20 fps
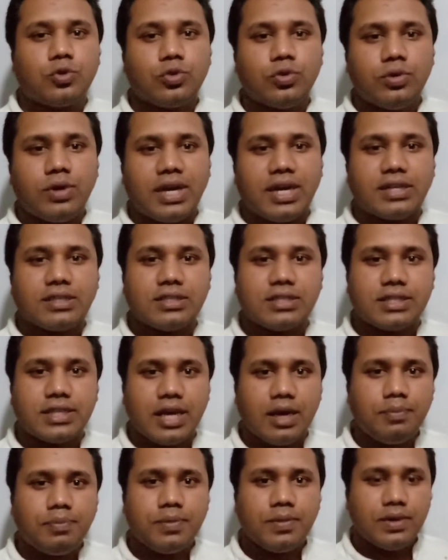2 and
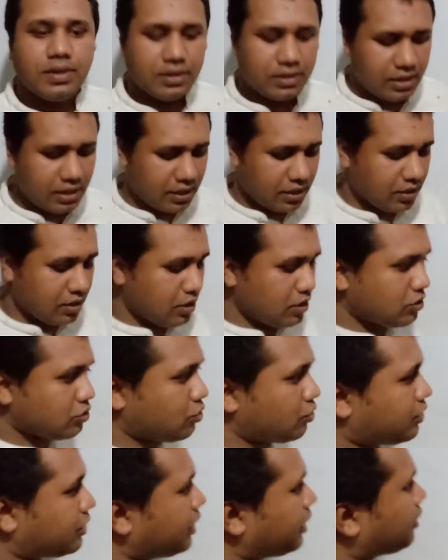step 3.
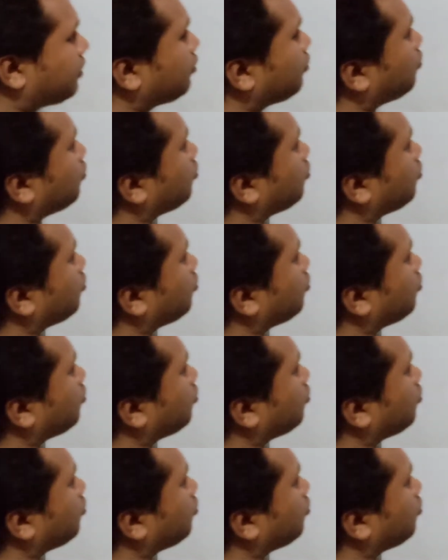So take your